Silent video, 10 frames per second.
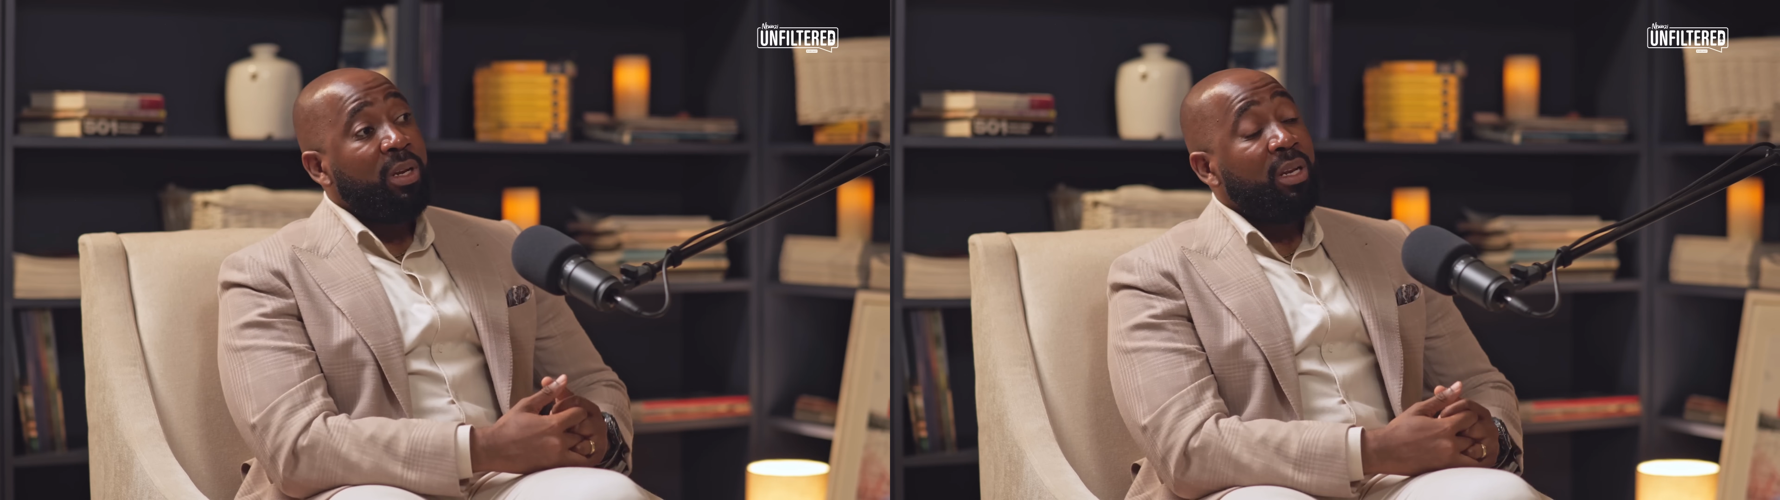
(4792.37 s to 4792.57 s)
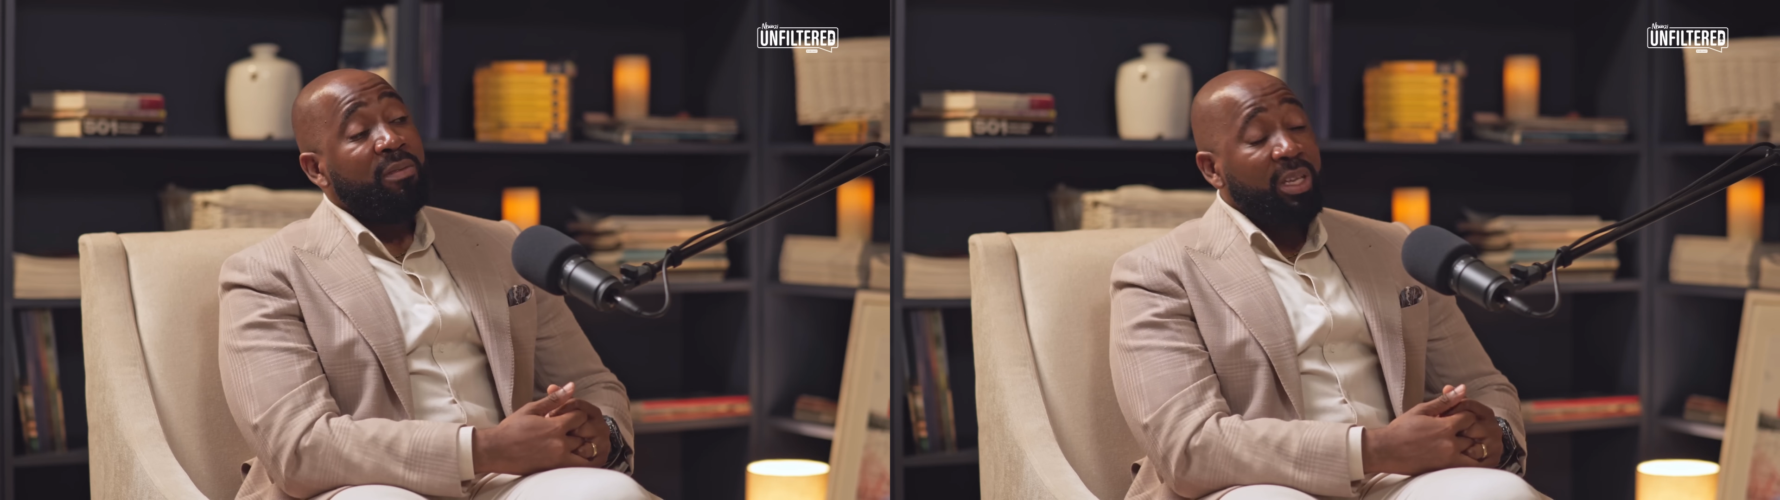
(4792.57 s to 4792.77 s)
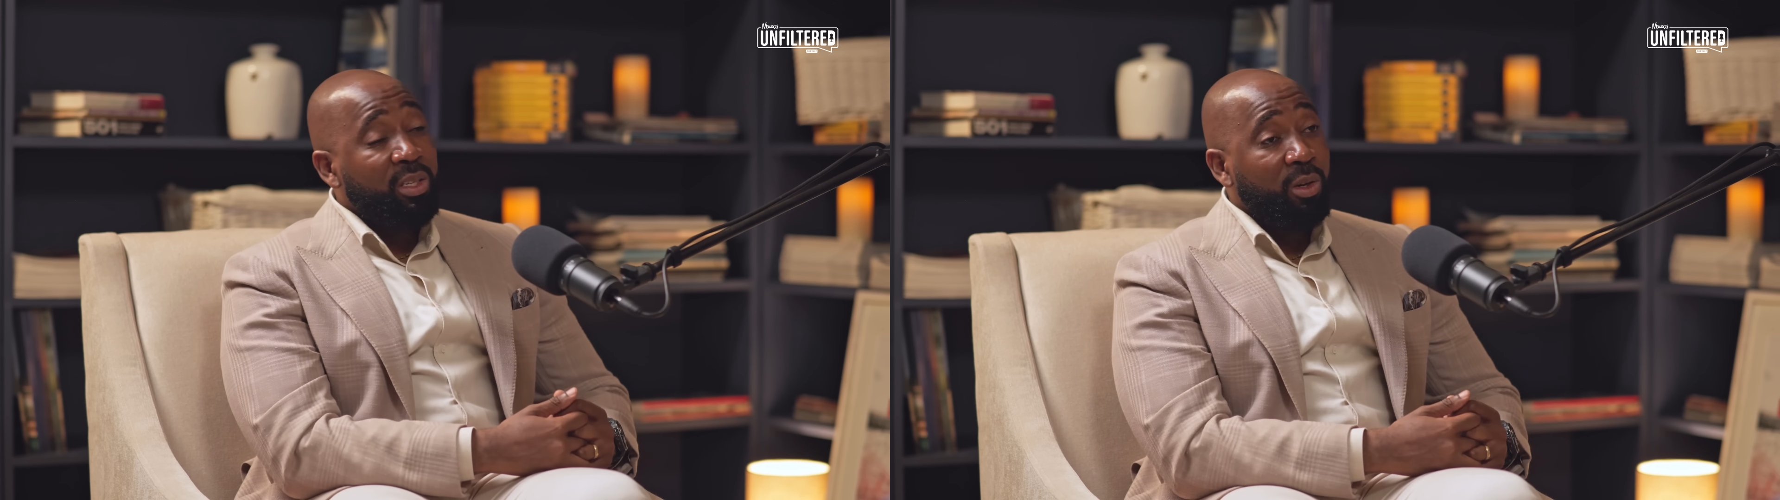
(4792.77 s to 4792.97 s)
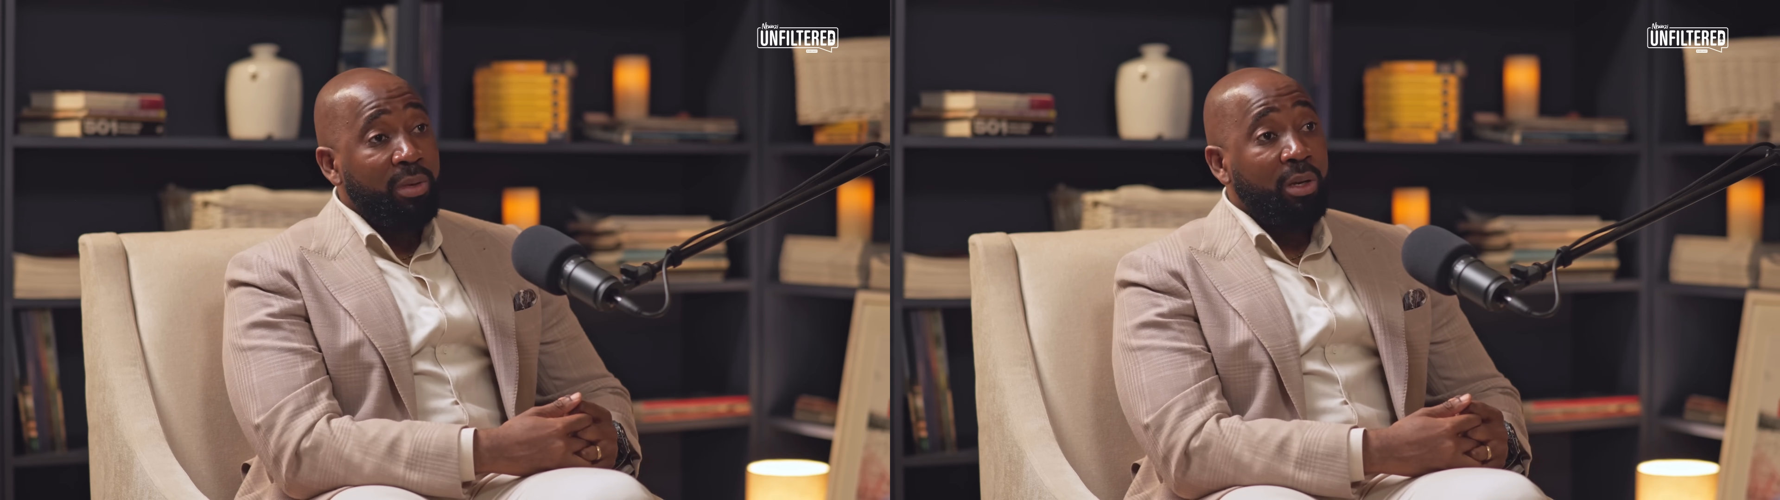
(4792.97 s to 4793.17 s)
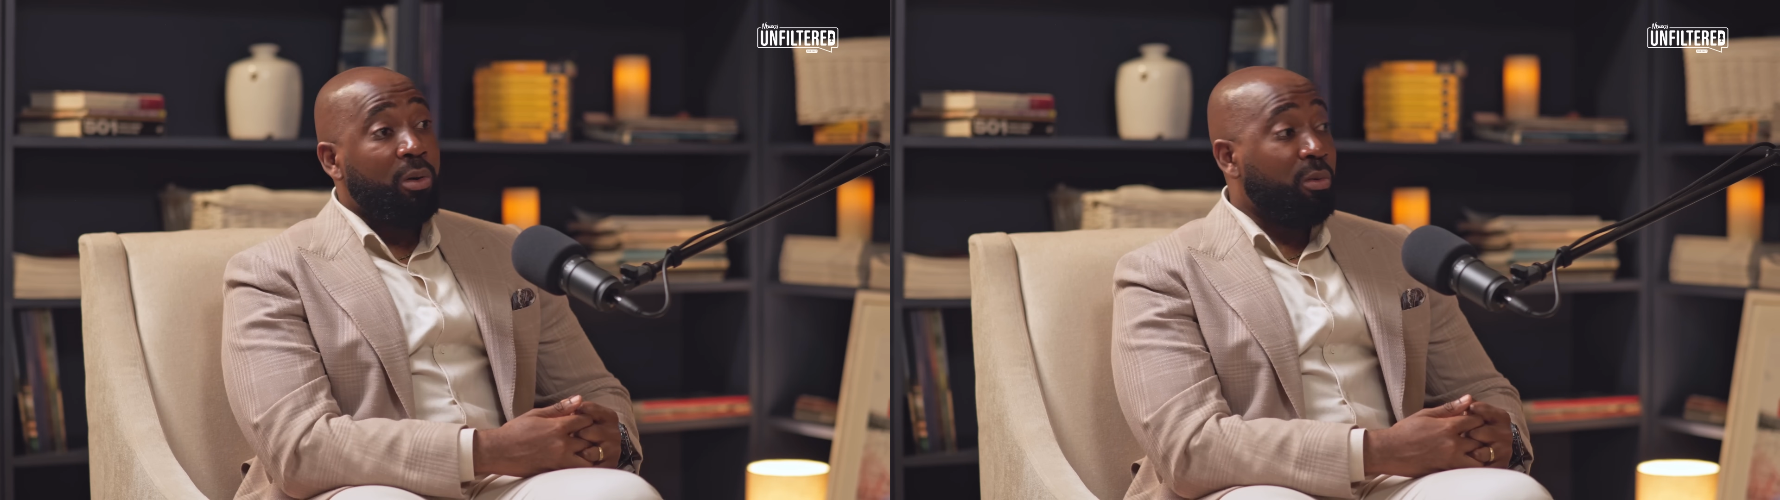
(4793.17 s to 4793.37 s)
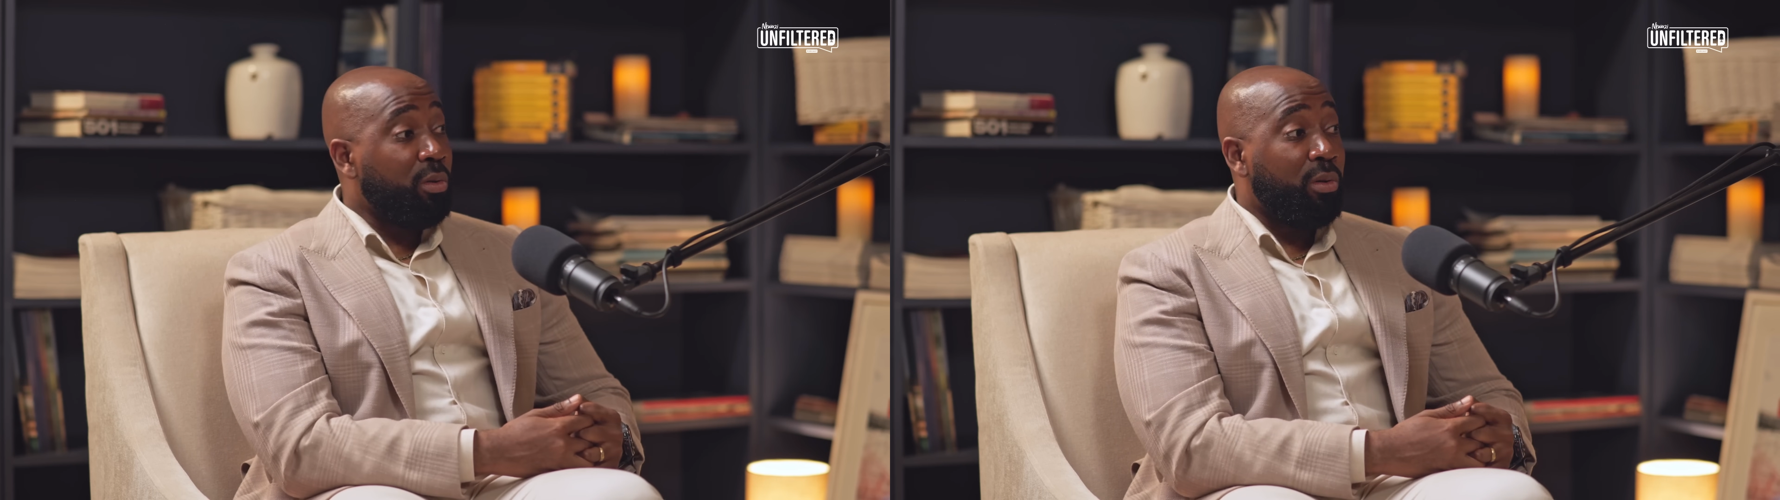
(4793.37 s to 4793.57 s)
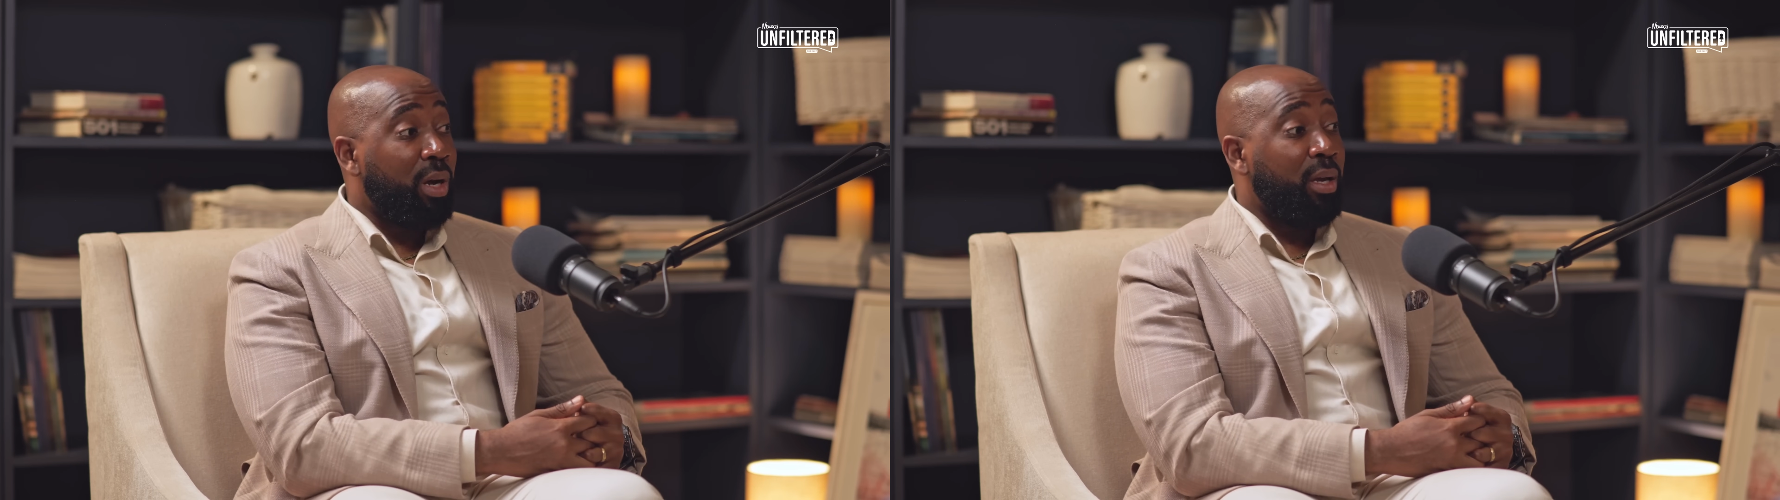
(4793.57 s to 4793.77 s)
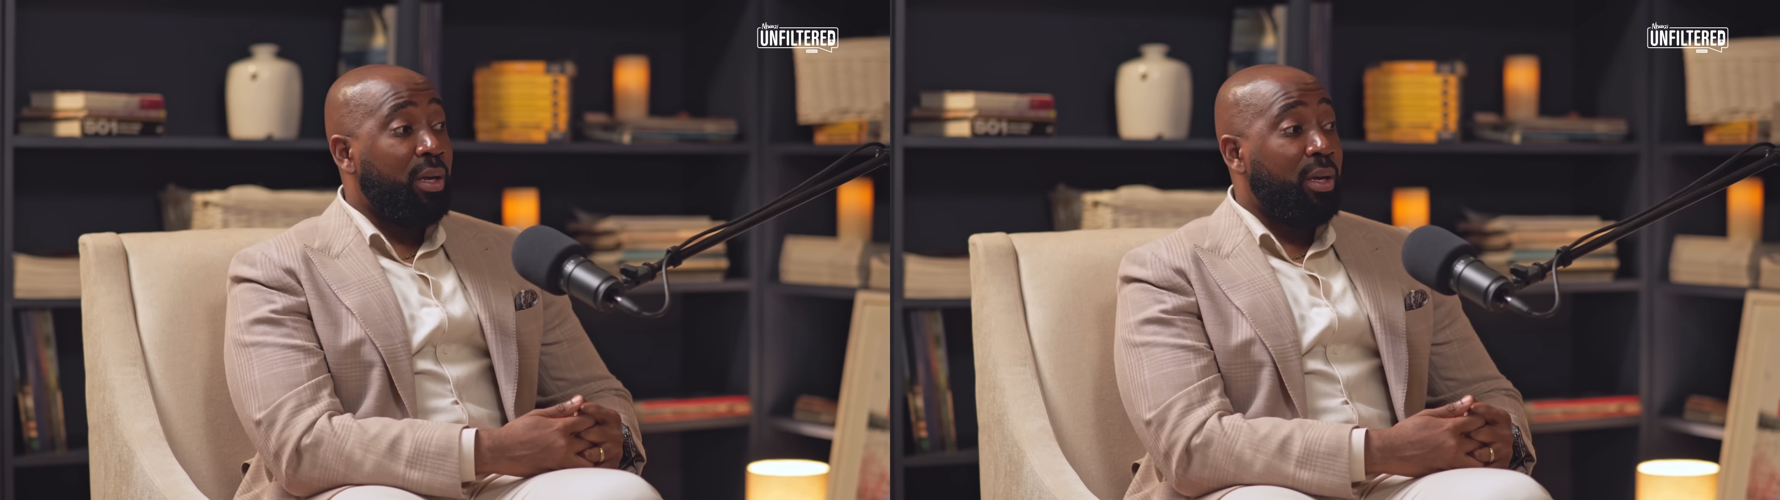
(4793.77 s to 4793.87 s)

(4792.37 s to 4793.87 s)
and if they tell me, oh no,